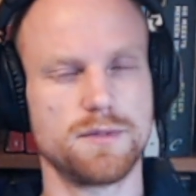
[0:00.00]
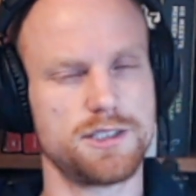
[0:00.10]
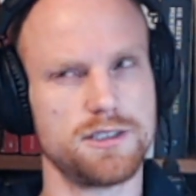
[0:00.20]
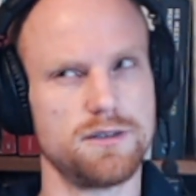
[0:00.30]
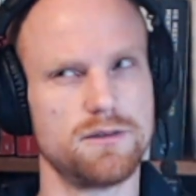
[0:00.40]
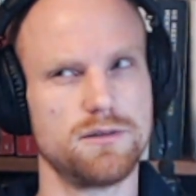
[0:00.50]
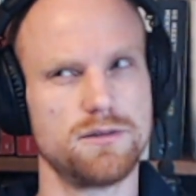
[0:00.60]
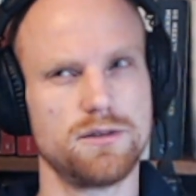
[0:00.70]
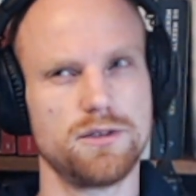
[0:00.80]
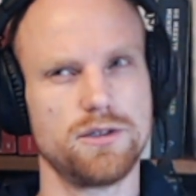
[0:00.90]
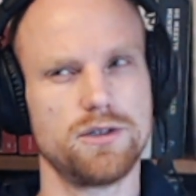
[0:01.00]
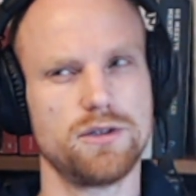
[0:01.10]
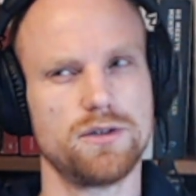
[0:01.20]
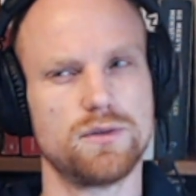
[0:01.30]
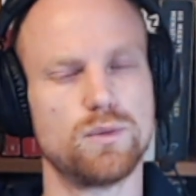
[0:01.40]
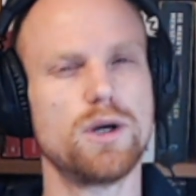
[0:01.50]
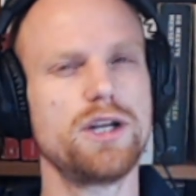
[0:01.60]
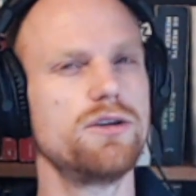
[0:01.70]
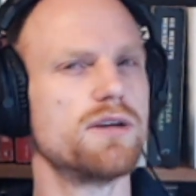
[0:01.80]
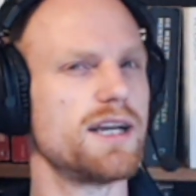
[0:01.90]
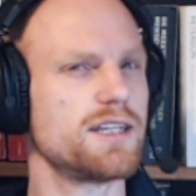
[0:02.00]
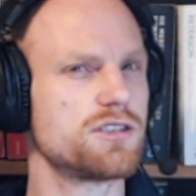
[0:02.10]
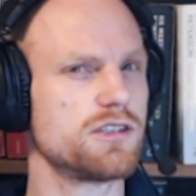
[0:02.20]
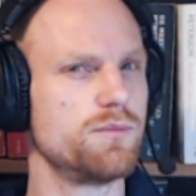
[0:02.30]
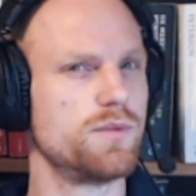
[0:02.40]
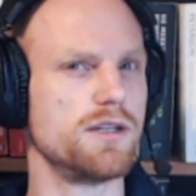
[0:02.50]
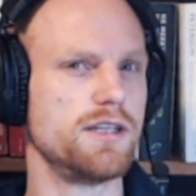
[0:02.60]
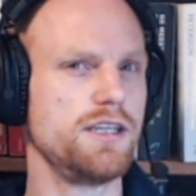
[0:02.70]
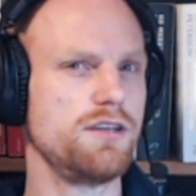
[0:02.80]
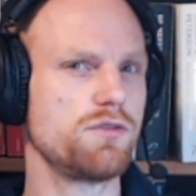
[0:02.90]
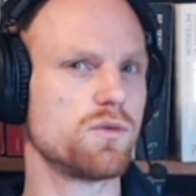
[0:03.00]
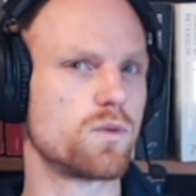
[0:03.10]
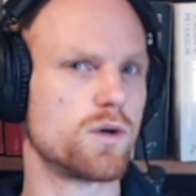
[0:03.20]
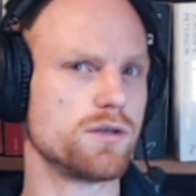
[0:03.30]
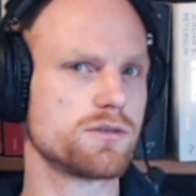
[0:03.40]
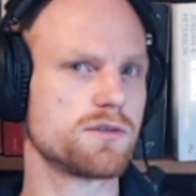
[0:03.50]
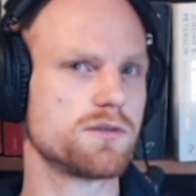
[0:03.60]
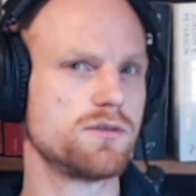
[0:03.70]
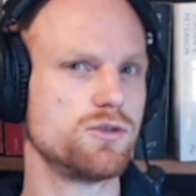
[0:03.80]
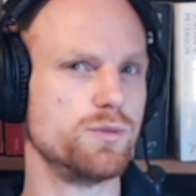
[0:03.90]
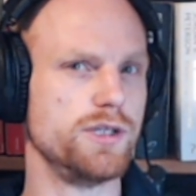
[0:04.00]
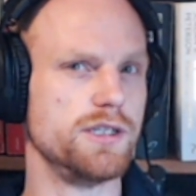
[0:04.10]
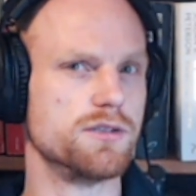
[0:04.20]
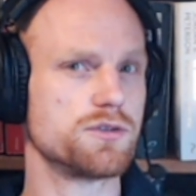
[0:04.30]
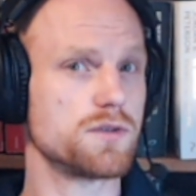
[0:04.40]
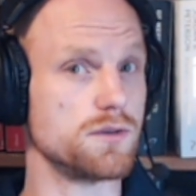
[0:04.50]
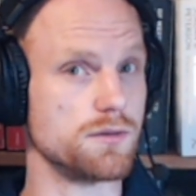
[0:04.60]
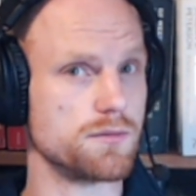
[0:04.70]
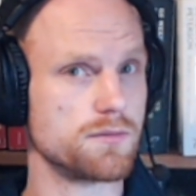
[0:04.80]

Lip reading: As in, what do you actually believe the world to be true?